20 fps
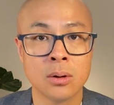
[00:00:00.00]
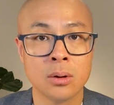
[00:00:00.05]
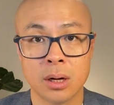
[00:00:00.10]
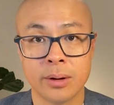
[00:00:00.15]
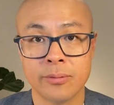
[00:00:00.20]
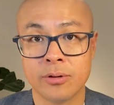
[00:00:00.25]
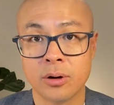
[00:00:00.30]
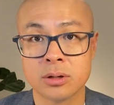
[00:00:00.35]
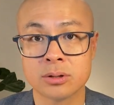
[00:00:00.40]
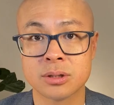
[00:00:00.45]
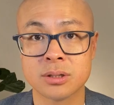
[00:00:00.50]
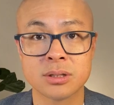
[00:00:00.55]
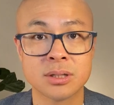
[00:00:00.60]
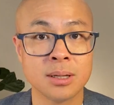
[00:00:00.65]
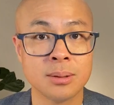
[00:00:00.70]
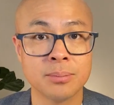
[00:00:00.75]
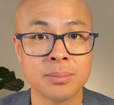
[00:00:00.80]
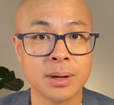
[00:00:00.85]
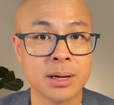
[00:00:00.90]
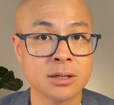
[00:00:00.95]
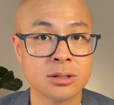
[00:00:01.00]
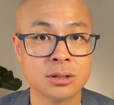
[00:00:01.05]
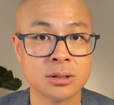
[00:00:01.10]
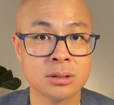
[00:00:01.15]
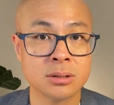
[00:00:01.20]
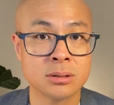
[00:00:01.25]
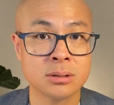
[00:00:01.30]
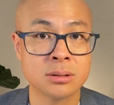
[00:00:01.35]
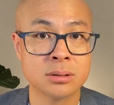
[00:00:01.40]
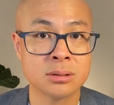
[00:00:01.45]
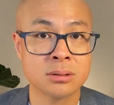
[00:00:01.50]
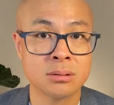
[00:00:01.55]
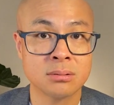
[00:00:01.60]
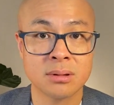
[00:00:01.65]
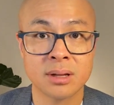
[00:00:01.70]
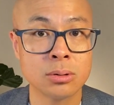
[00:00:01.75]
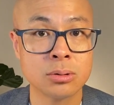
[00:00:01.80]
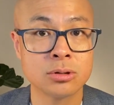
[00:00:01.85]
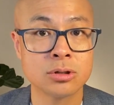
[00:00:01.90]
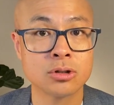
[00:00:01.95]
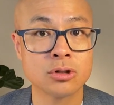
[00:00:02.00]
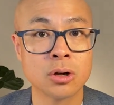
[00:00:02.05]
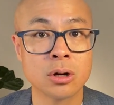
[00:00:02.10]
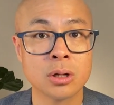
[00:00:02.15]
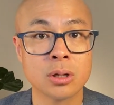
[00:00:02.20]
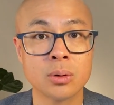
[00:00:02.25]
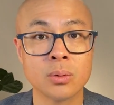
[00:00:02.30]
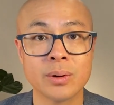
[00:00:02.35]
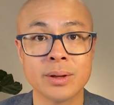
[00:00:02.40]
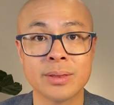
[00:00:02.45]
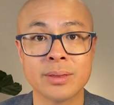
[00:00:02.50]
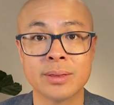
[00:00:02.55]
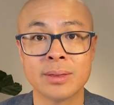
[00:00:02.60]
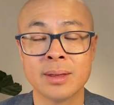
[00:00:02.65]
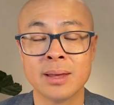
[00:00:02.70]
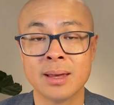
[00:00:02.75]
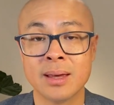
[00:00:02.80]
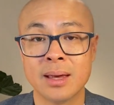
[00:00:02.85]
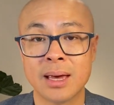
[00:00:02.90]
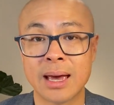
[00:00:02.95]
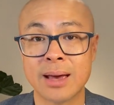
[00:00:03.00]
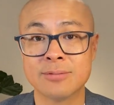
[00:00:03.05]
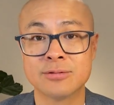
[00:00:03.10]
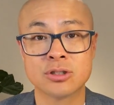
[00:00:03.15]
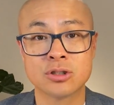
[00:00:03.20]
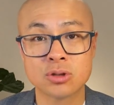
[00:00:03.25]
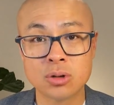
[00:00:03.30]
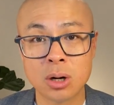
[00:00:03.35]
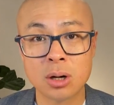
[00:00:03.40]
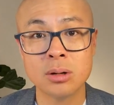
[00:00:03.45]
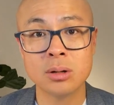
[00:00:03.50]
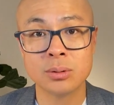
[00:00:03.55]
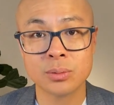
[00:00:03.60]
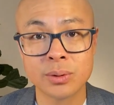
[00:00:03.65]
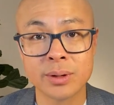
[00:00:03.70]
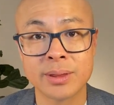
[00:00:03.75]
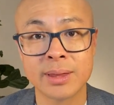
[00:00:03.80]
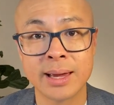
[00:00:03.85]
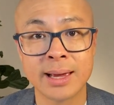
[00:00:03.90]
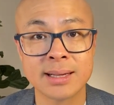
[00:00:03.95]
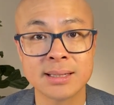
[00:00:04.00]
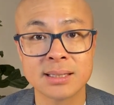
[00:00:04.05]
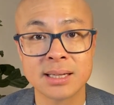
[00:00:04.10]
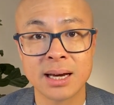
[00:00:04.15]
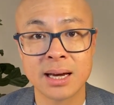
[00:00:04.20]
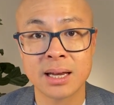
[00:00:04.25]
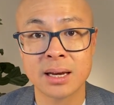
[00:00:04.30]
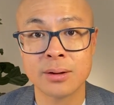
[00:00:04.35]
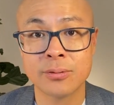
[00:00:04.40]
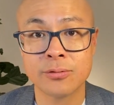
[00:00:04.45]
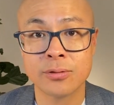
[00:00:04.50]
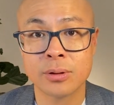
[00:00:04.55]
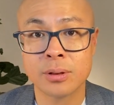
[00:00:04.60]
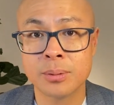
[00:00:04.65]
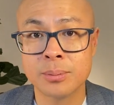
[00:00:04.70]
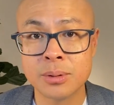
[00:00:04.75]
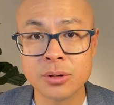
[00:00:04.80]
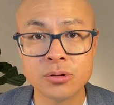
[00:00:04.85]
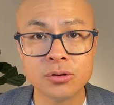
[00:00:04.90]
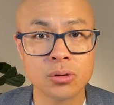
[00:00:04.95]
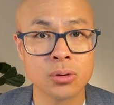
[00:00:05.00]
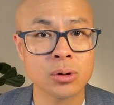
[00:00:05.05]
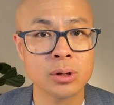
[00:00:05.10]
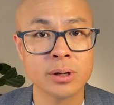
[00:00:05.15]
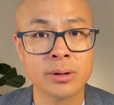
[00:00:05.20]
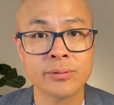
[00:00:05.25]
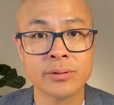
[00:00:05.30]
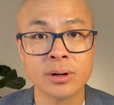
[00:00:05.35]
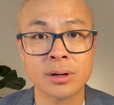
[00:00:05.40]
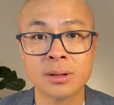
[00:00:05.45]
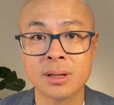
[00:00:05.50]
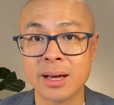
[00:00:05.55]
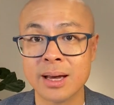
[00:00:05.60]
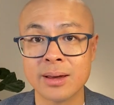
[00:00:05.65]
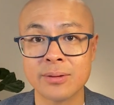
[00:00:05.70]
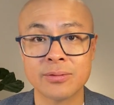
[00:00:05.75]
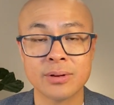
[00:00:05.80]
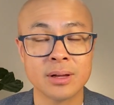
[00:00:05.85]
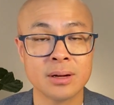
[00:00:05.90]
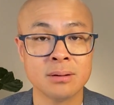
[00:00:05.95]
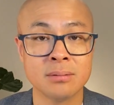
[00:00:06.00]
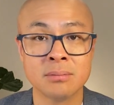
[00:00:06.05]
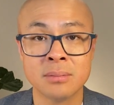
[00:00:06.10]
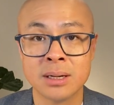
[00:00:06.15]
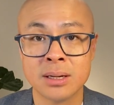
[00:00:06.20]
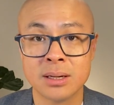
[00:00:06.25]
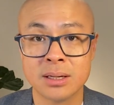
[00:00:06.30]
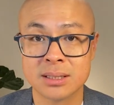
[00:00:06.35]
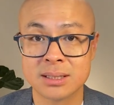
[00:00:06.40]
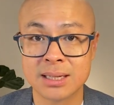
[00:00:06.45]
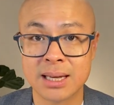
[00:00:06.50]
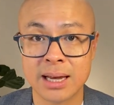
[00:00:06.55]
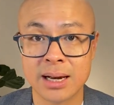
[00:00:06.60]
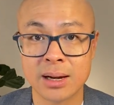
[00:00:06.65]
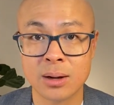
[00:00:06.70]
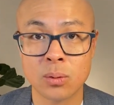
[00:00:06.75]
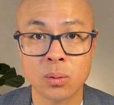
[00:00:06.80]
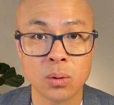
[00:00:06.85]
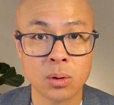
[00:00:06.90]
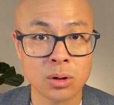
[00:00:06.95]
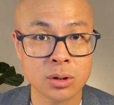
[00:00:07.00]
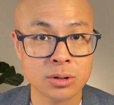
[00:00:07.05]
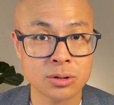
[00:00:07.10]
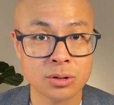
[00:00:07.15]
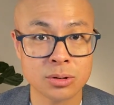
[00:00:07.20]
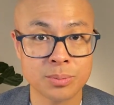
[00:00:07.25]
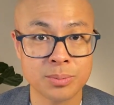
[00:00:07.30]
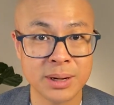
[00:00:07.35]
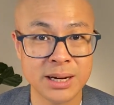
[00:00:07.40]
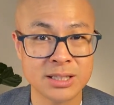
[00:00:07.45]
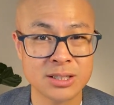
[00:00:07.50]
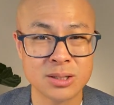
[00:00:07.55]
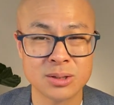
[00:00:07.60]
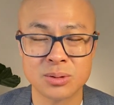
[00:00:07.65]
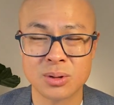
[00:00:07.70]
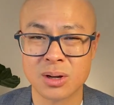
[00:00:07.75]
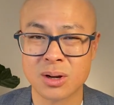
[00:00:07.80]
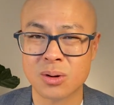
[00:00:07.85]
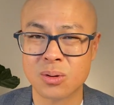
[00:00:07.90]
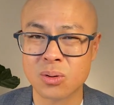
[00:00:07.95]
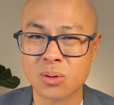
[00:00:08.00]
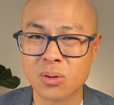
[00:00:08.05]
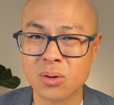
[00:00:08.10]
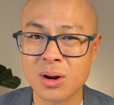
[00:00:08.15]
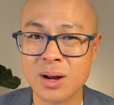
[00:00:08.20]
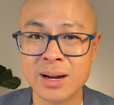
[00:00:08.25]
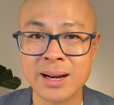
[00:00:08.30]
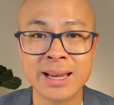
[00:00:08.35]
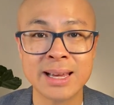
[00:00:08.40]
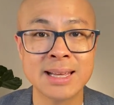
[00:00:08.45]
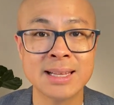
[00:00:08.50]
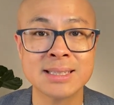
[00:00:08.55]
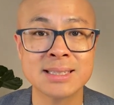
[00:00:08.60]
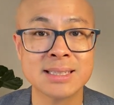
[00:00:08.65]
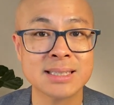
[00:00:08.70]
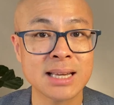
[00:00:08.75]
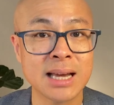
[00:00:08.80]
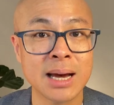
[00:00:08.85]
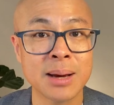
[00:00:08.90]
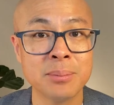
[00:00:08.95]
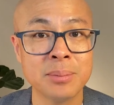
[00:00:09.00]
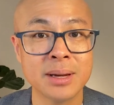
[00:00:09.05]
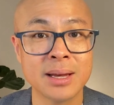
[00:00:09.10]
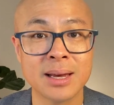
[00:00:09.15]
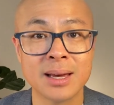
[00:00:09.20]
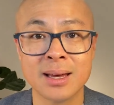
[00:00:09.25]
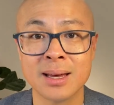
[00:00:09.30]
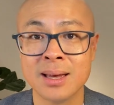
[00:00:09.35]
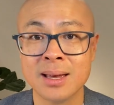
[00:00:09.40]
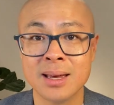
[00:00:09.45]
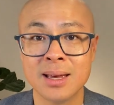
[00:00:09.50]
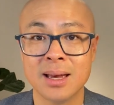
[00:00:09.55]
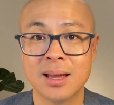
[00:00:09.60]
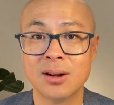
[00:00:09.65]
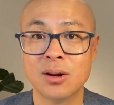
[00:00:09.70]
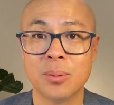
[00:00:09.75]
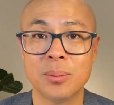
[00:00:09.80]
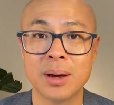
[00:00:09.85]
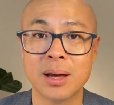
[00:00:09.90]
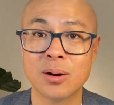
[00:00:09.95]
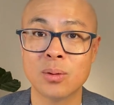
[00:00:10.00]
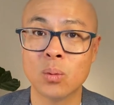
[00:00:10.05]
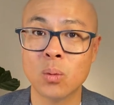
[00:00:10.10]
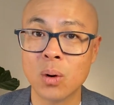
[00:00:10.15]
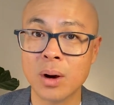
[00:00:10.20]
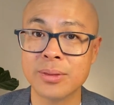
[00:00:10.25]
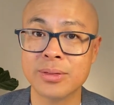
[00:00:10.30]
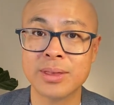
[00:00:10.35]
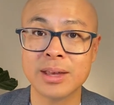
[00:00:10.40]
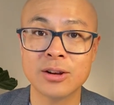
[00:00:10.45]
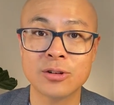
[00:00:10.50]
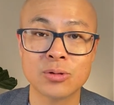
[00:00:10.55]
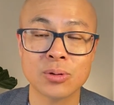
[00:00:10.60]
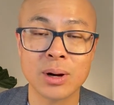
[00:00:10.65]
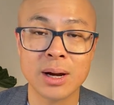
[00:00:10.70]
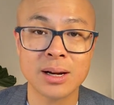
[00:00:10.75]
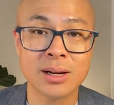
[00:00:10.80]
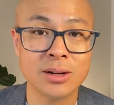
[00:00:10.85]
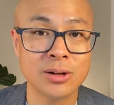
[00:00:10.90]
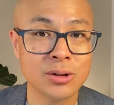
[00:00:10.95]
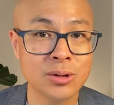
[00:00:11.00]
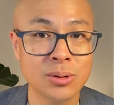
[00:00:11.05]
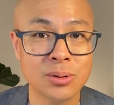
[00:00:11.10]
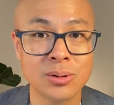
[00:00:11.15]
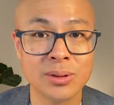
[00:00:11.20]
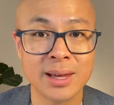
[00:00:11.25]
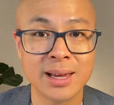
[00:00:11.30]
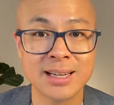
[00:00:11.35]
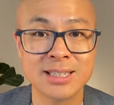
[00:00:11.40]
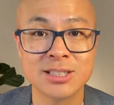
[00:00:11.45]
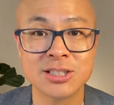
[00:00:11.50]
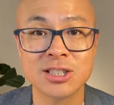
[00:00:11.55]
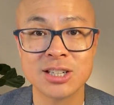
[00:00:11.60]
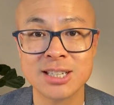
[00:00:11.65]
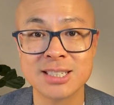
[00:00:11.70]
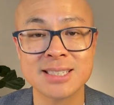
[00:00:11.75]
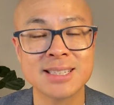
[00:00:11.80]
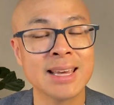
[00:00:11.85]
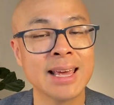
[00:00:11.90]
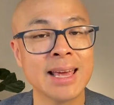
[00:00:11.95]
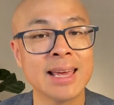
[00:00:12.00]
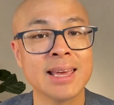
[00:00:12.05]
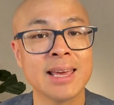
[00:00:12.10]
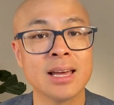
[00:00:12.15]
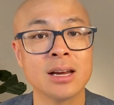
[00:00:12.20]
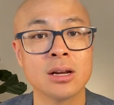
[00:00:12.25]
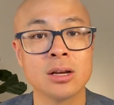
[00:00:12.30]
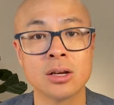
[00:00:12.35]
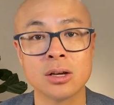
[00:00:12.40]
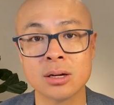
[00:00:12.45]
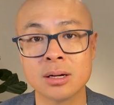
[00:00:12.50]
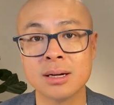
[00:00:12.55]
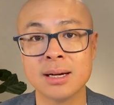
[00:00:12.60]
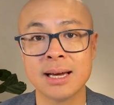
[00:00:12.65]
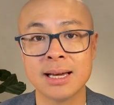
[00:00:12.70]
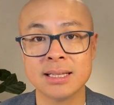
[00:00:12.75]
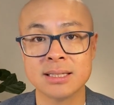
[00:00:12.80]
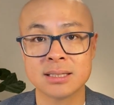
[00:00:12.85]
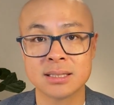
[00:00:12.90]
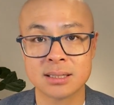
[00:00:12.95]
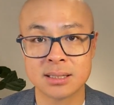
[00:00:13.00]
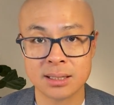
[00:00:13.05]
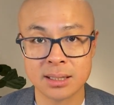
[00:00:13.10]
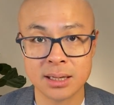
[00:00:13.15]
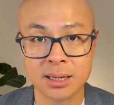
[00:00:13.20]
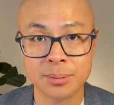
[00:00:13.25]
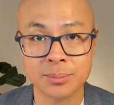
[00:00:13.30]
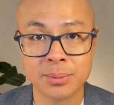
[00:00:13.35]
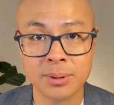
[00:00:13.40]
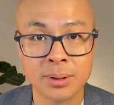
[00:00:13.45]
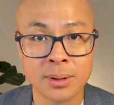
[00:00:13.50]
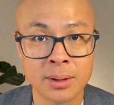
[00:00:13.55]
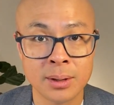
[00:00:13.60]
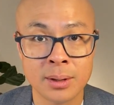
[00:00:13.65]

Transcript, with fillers: I've also seen patients who have struggled with anxiety for the majority of their life and it's getting worse, or patients with chronic insomnia, and no matter what they try to do, they just can't get a good night's sleep.